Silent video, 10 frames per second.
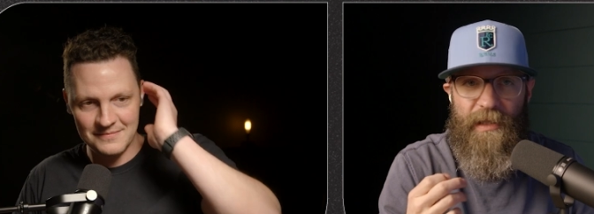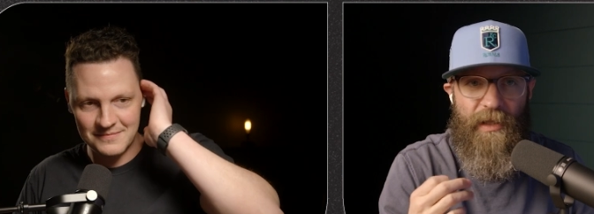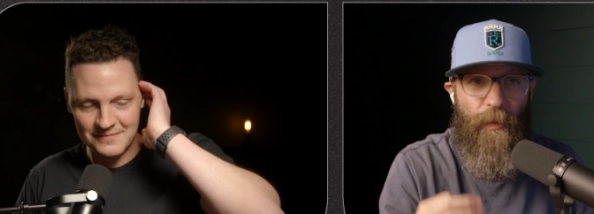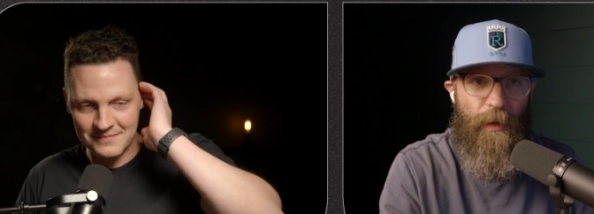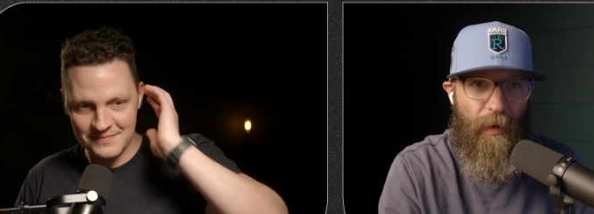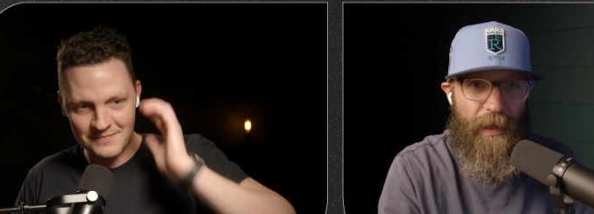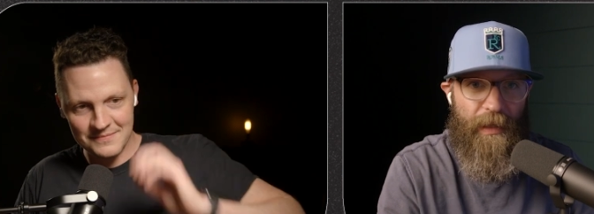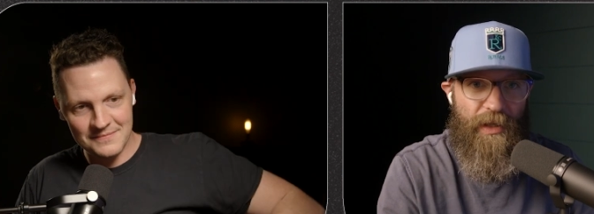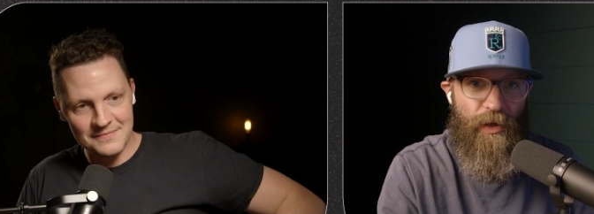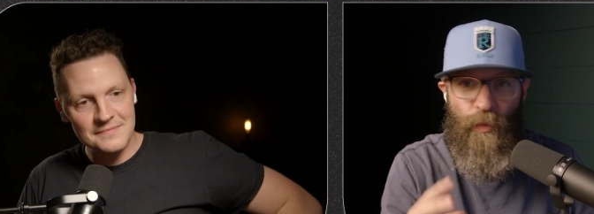Speaker 1: And so we wanted
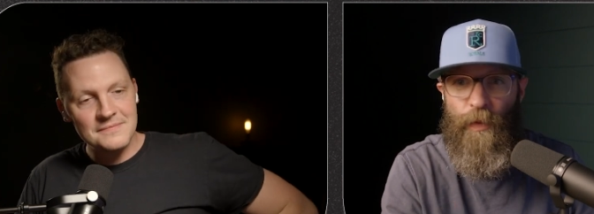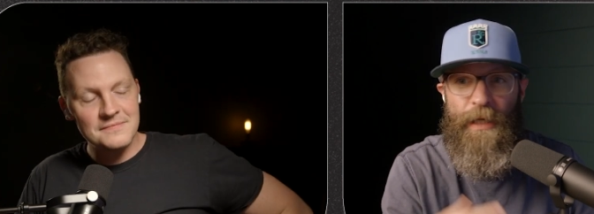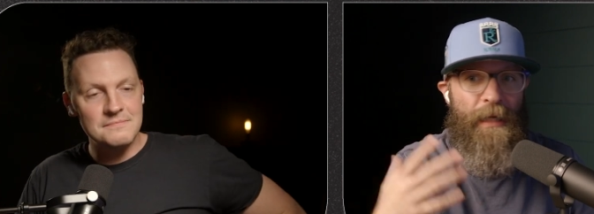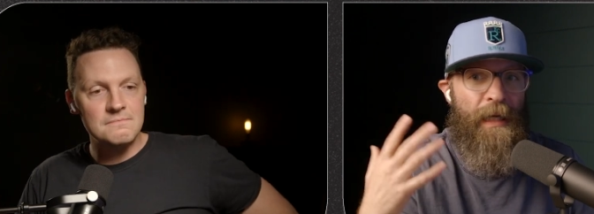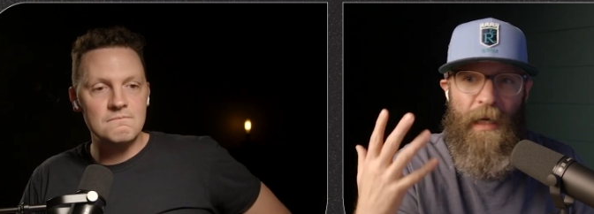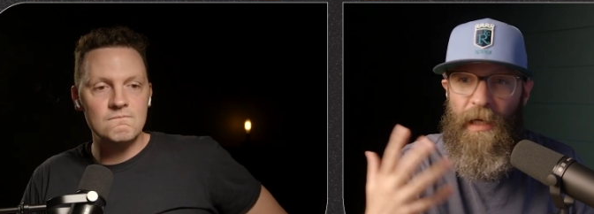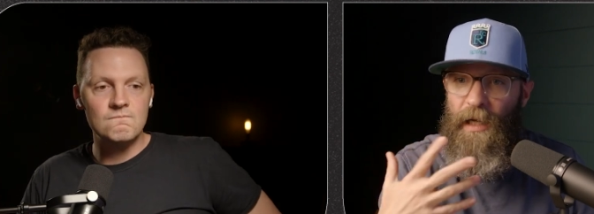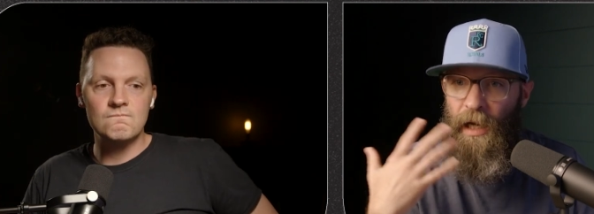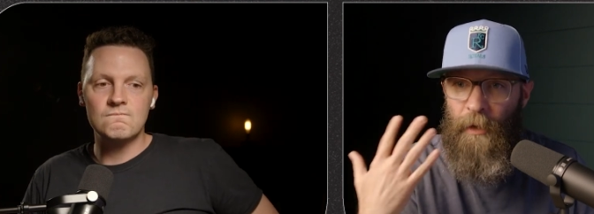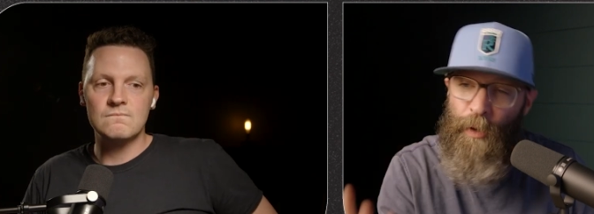to
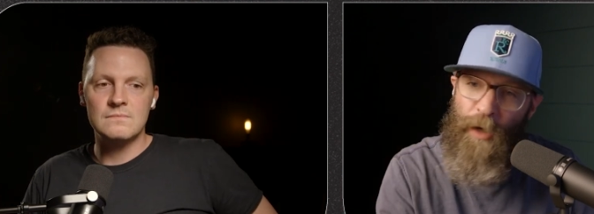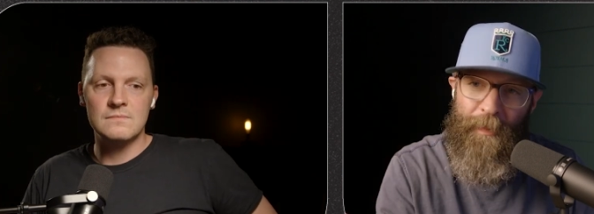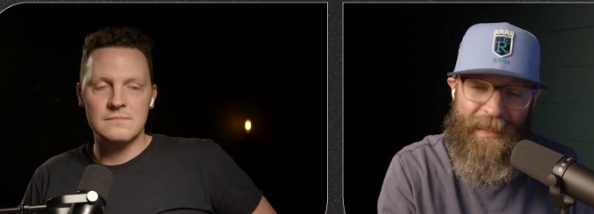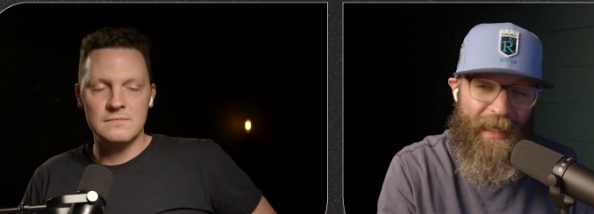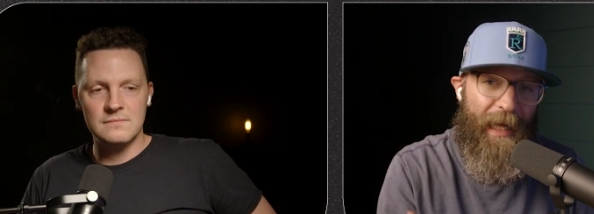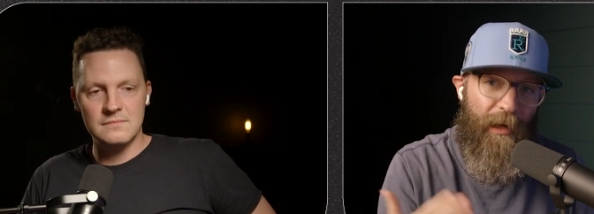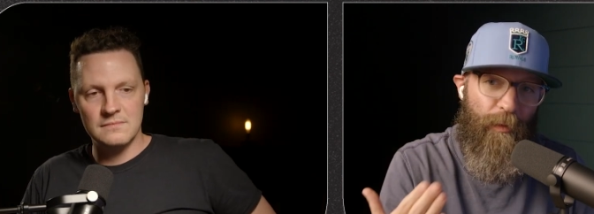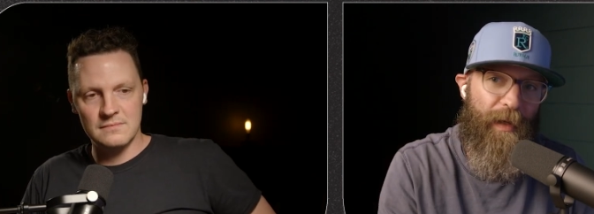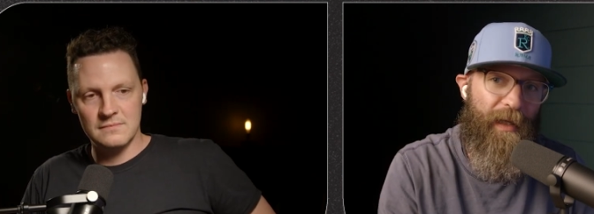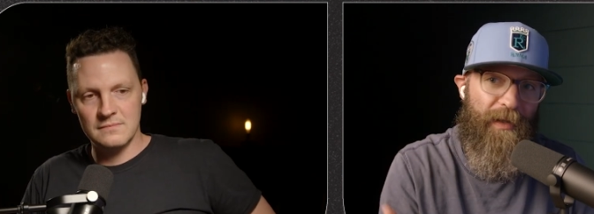repurpose uh, that and
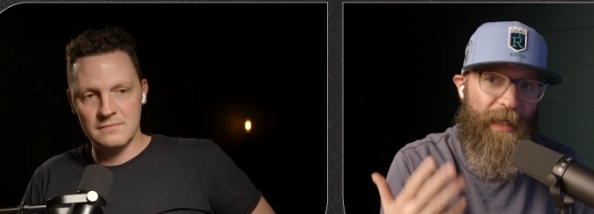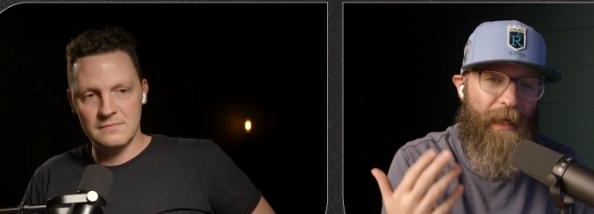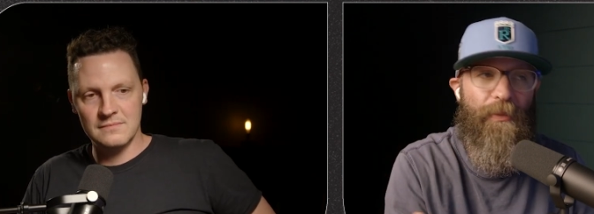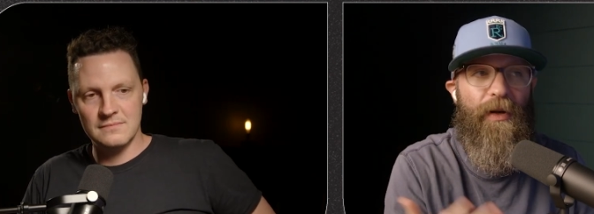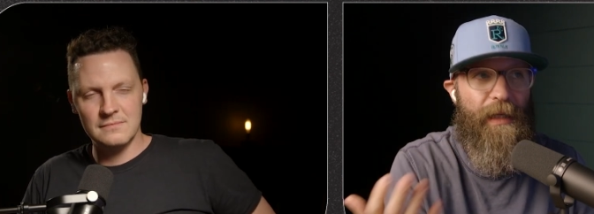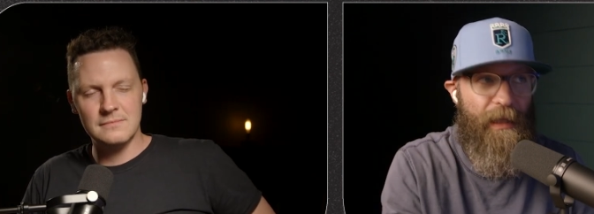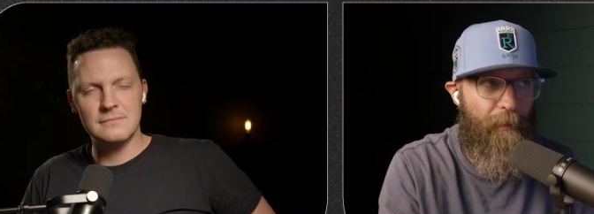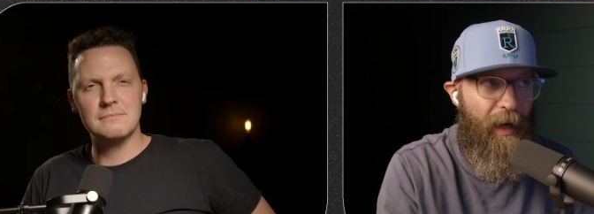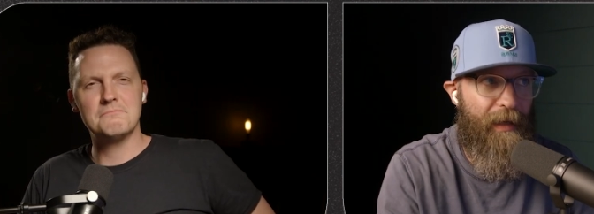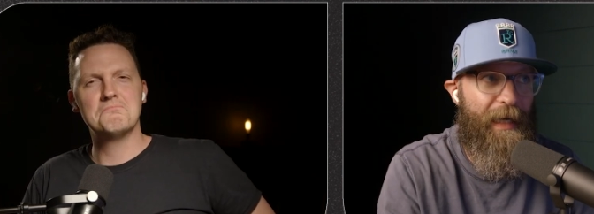reuse it and put it in the
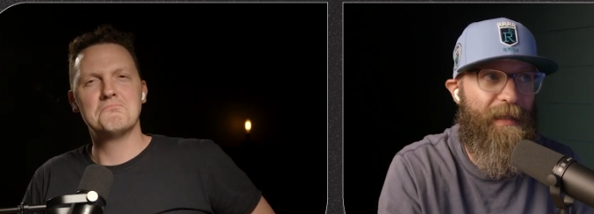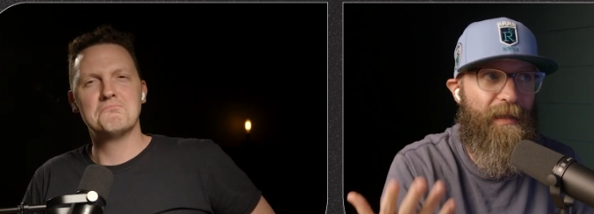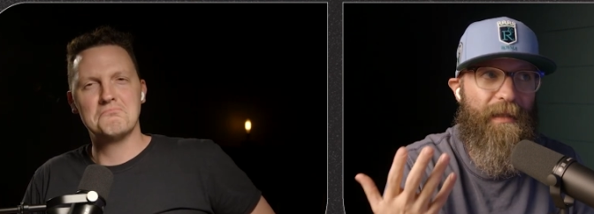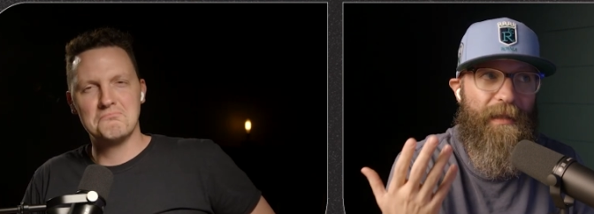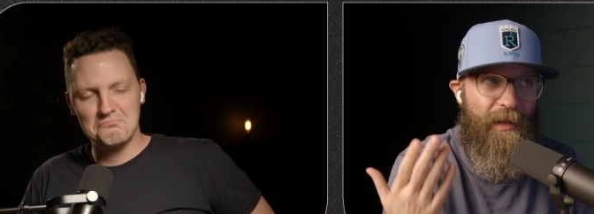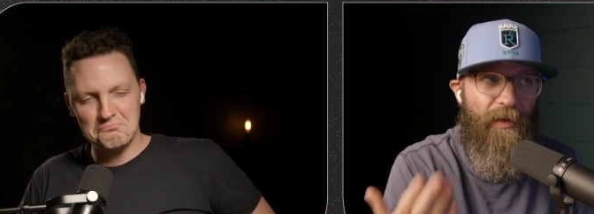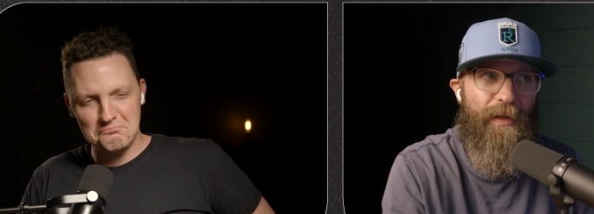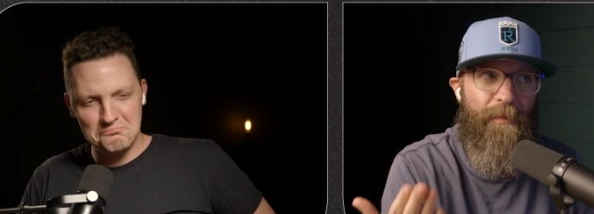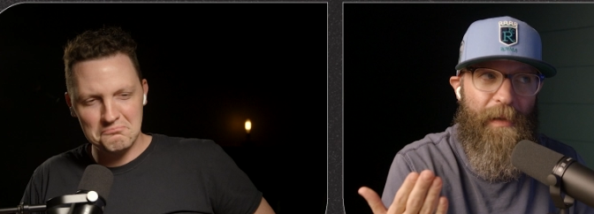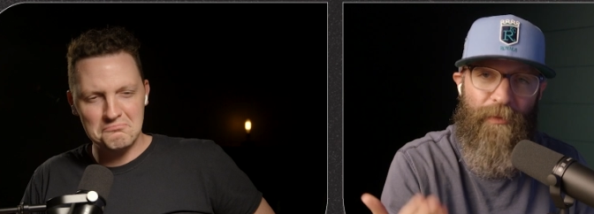podcast because it's going
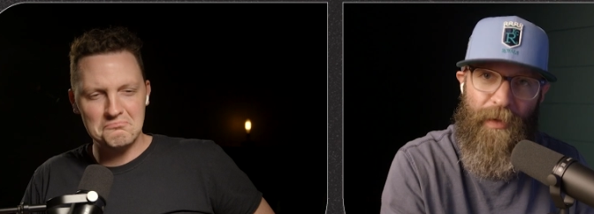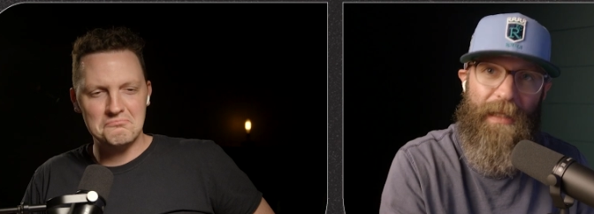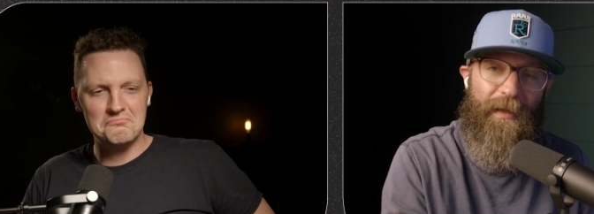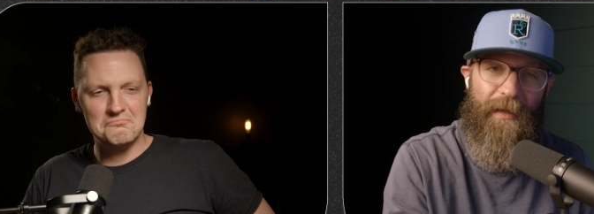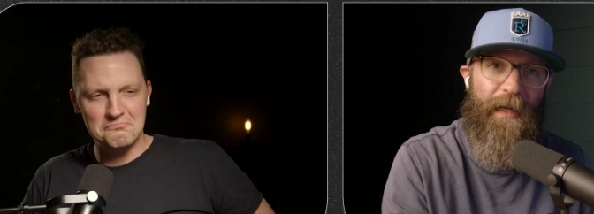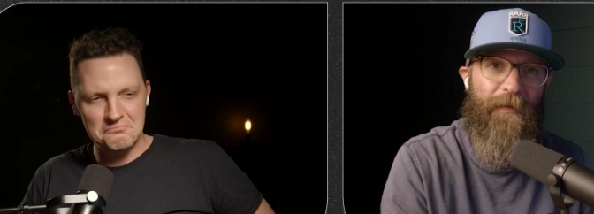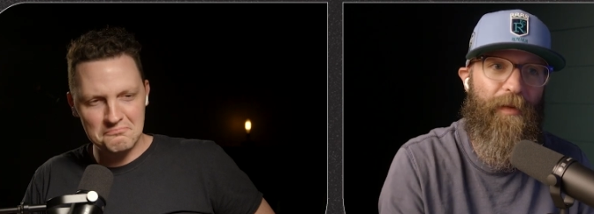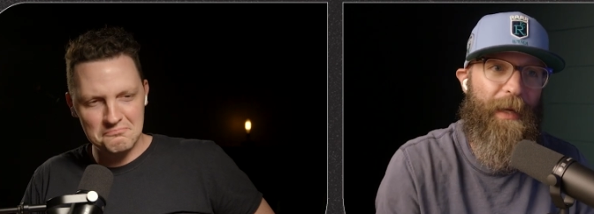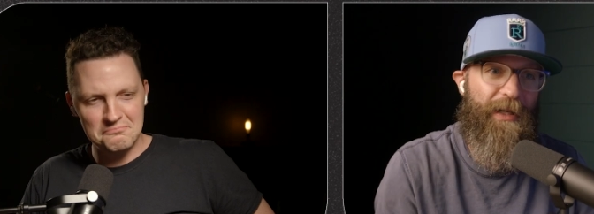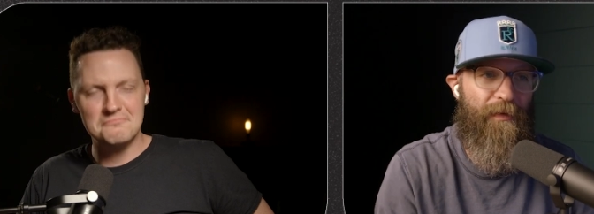to be really good
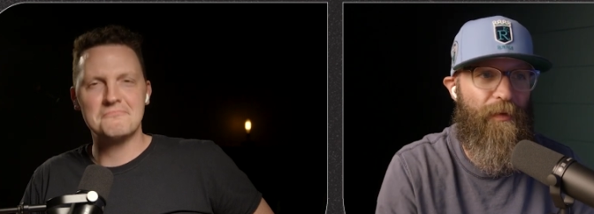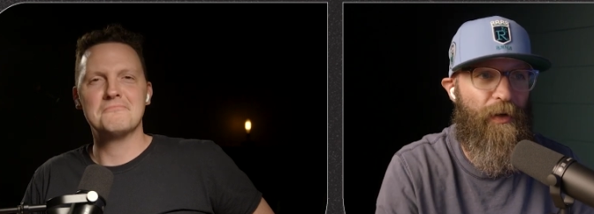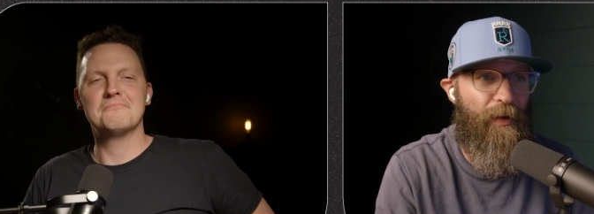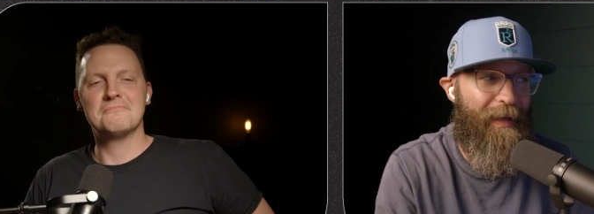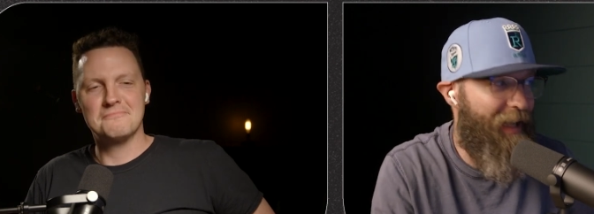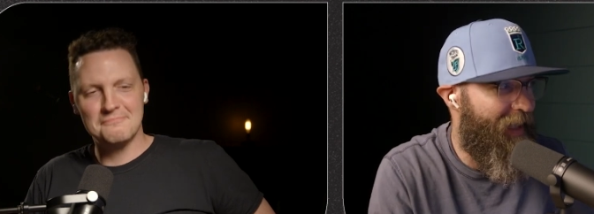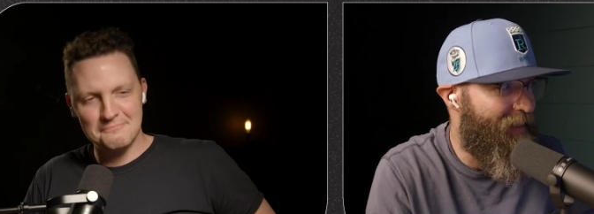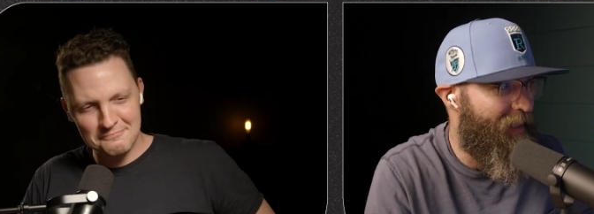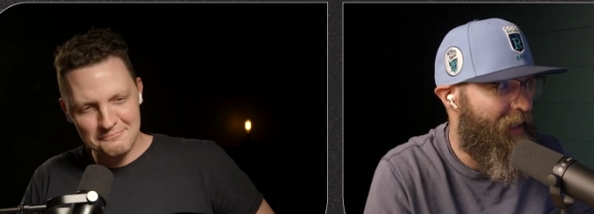information for you. And not,